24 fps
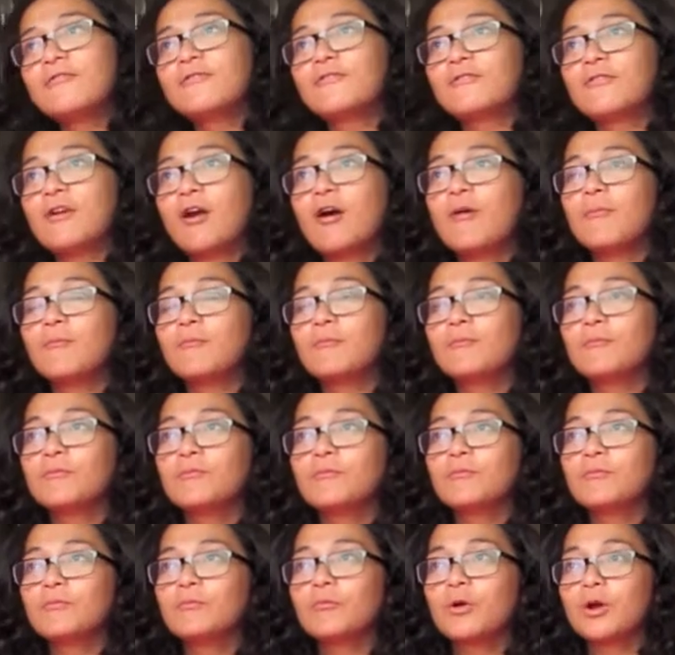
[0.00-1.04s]

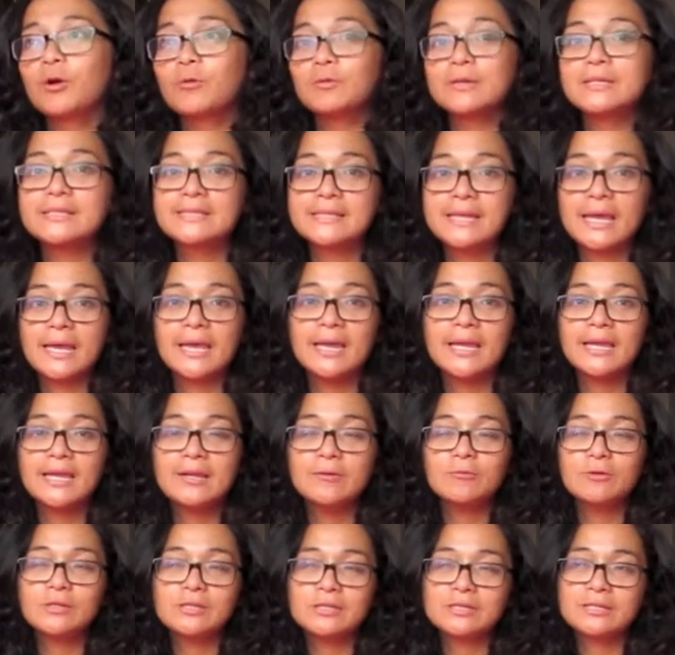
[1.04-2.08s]
from where we stayed,
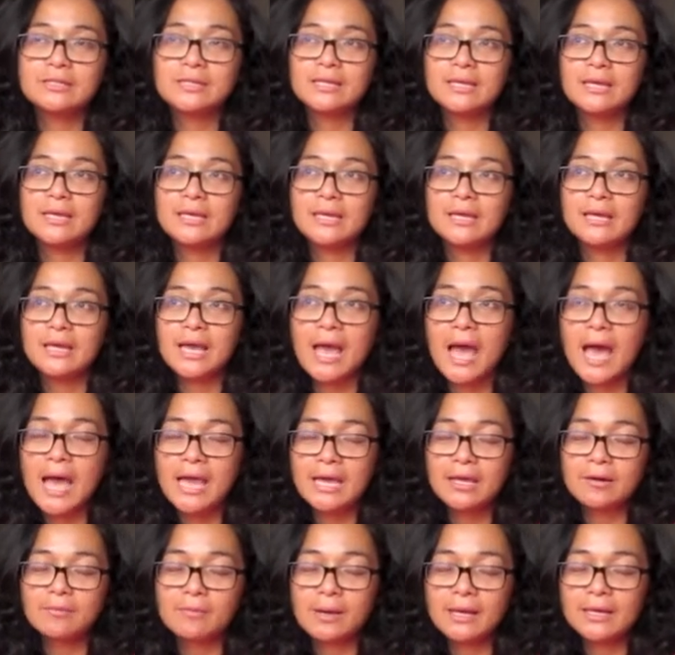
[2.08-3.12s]
which is the
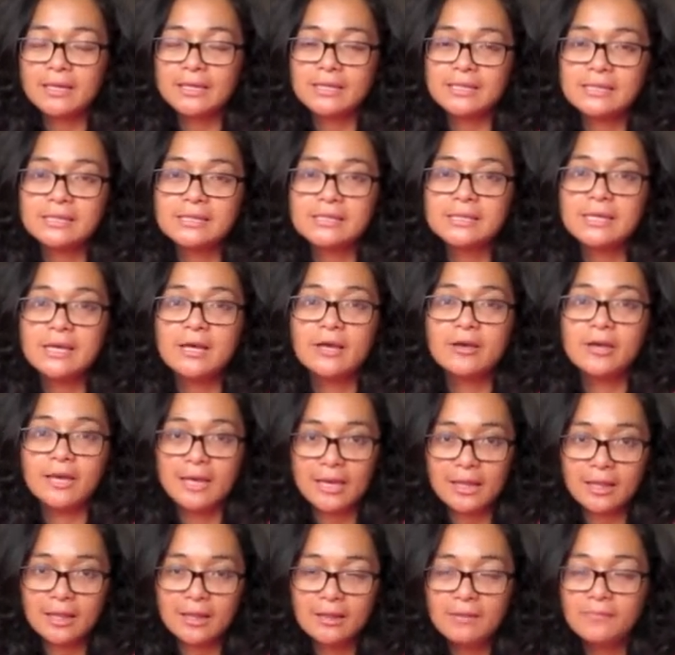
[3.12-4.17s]
Air Manis
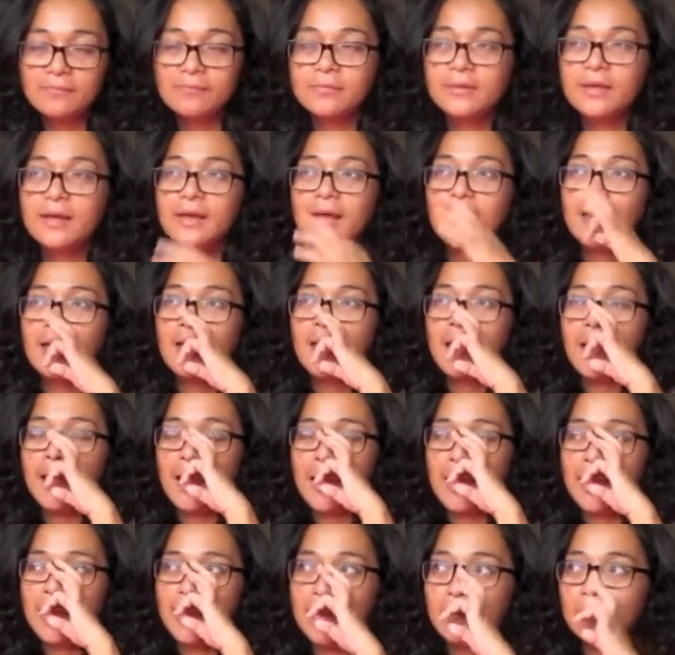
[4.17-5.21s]
hill,
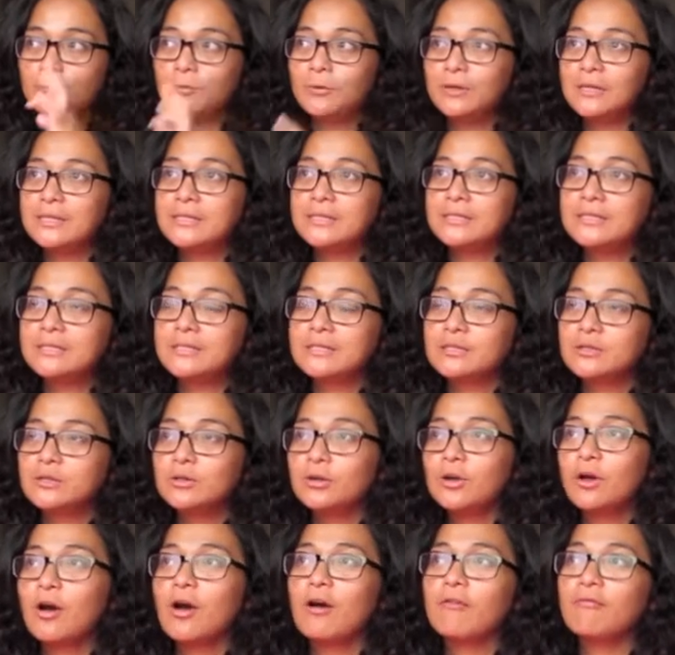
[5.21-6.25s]
and we
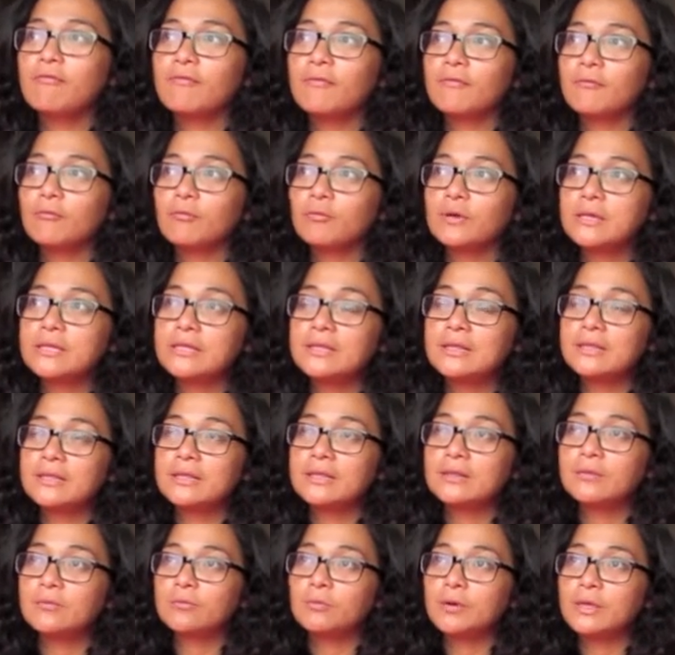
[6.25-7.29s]
took off with
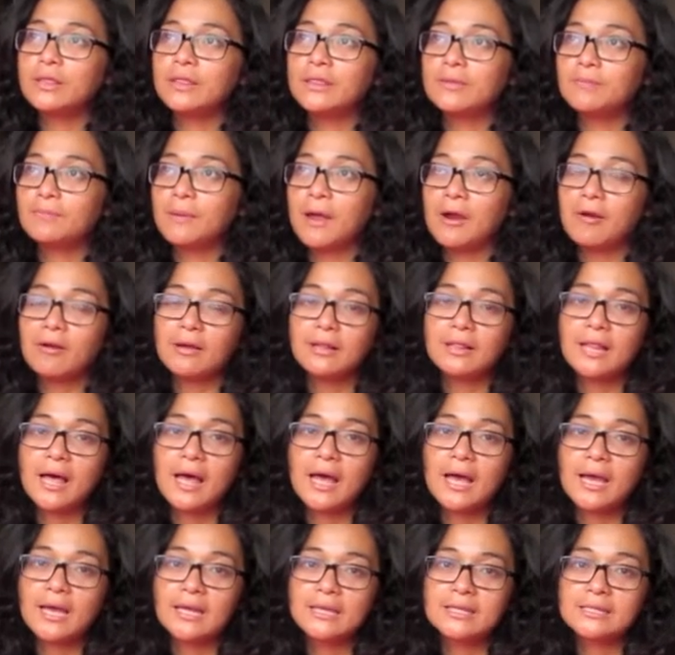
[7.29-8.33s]

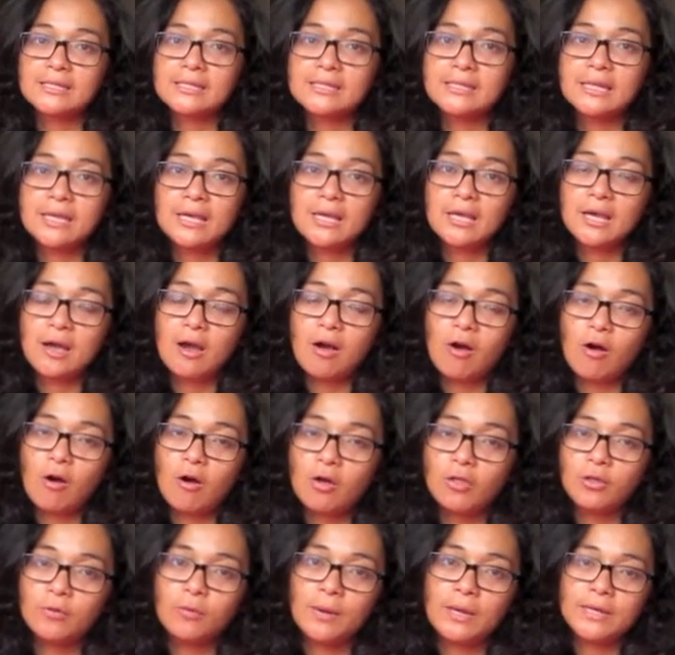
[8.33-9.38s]
paraglides
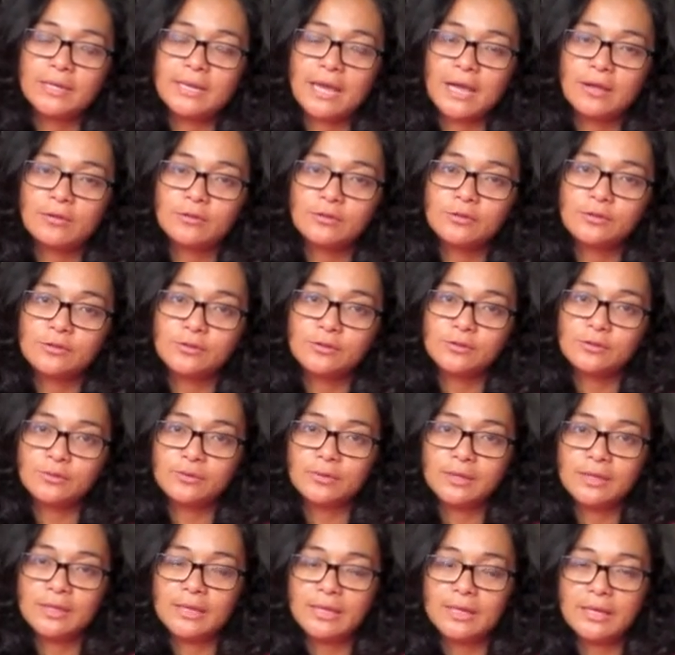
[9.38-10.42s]
all the way down to
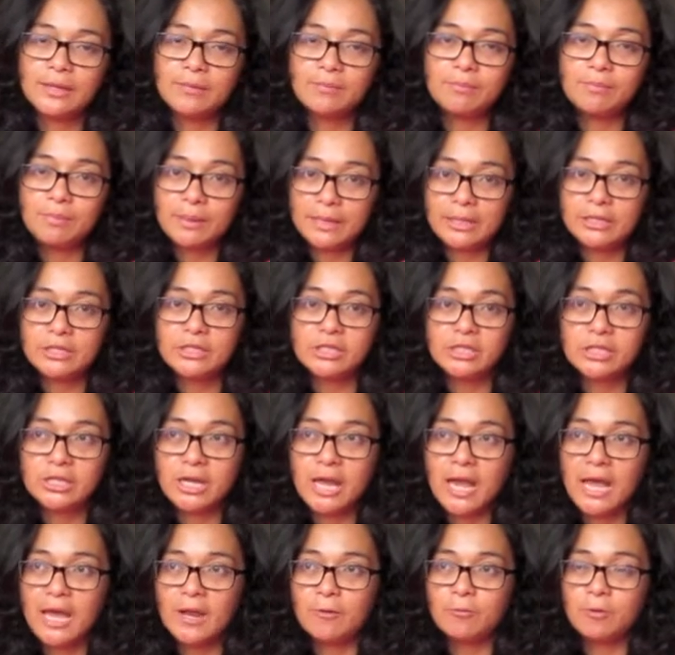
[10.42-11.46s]
the beach,
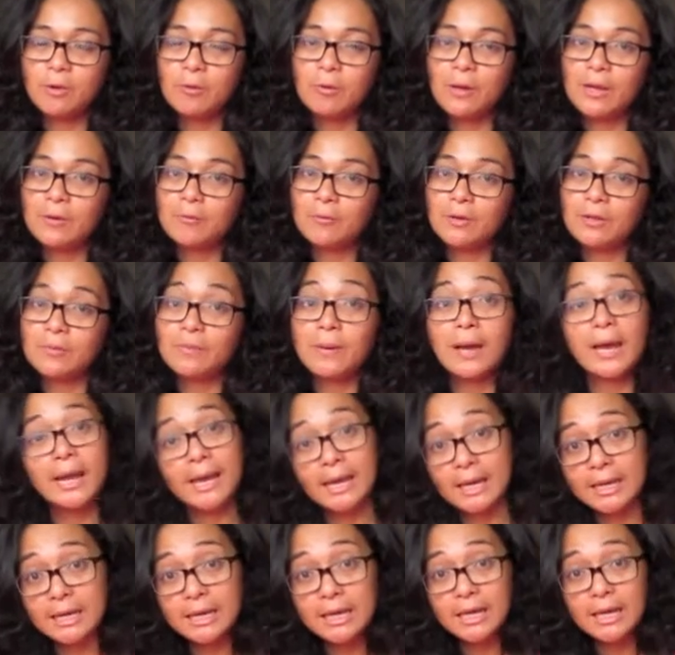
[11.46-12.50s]
and we went with Pak
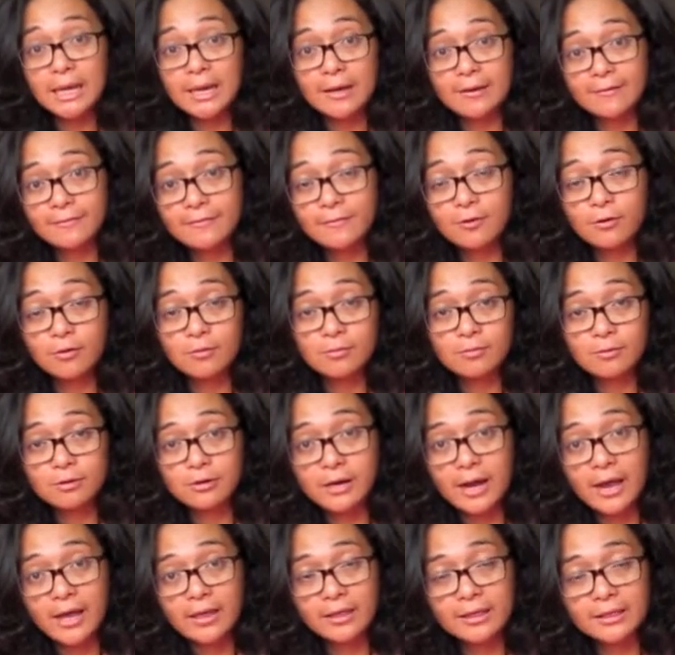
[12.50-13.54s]
Eri, a
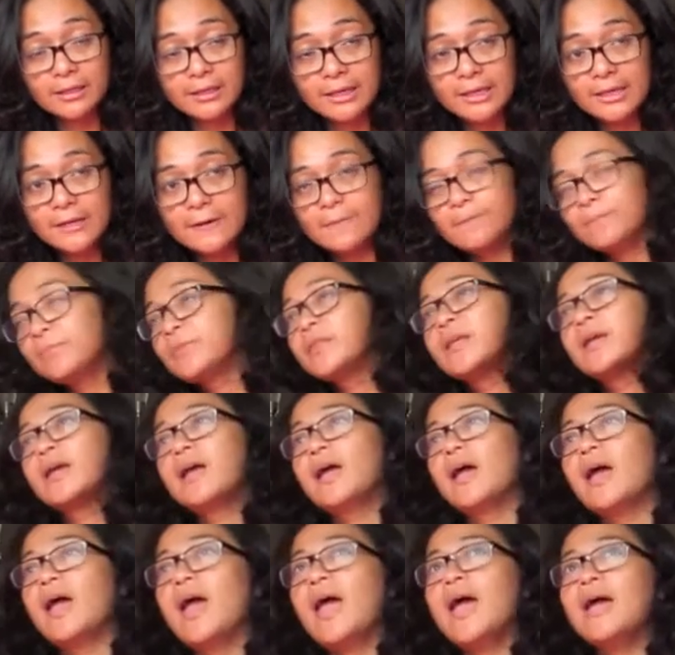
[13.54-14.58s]
former athlete,
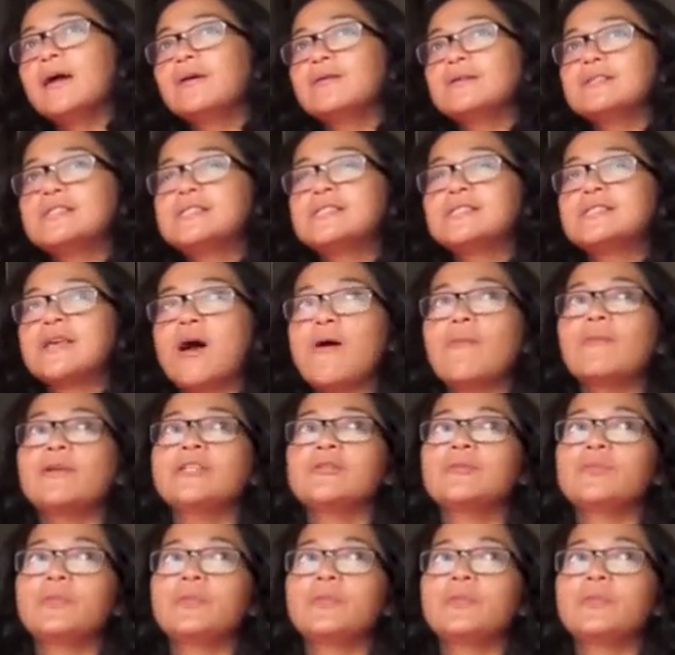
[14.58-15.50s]
and it was so much